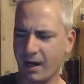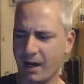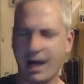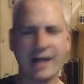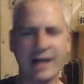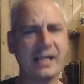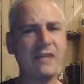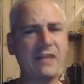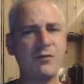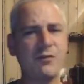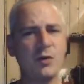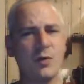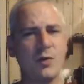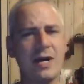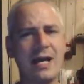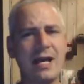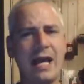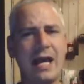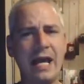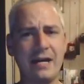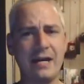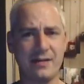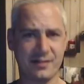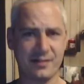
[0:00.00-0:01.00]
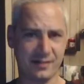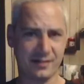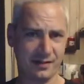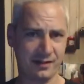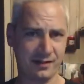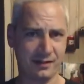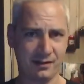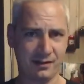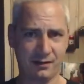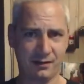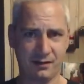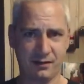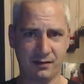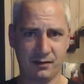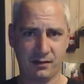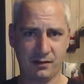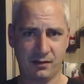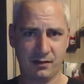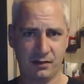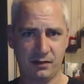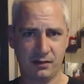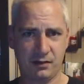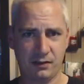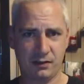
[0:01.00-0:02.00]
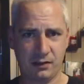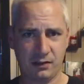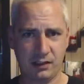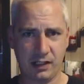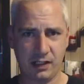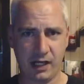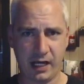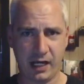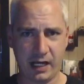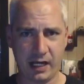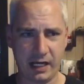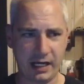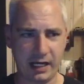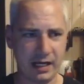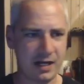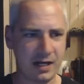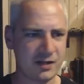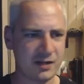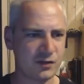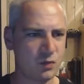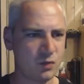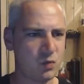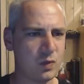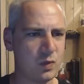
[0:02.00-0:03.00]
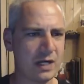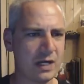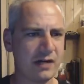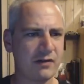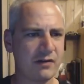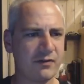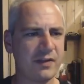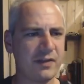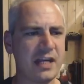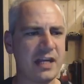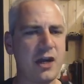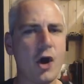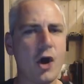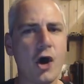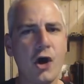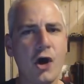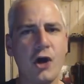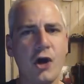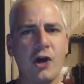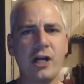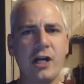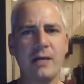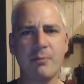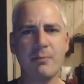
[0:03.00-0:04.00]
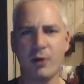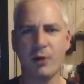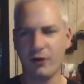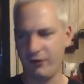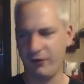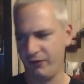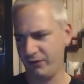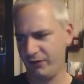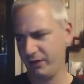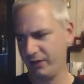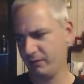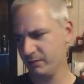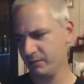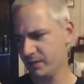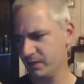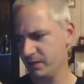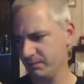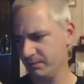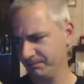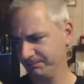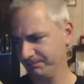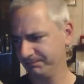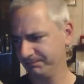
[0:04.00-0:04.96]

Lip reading: I give you a hint. It is one of the early Bond films.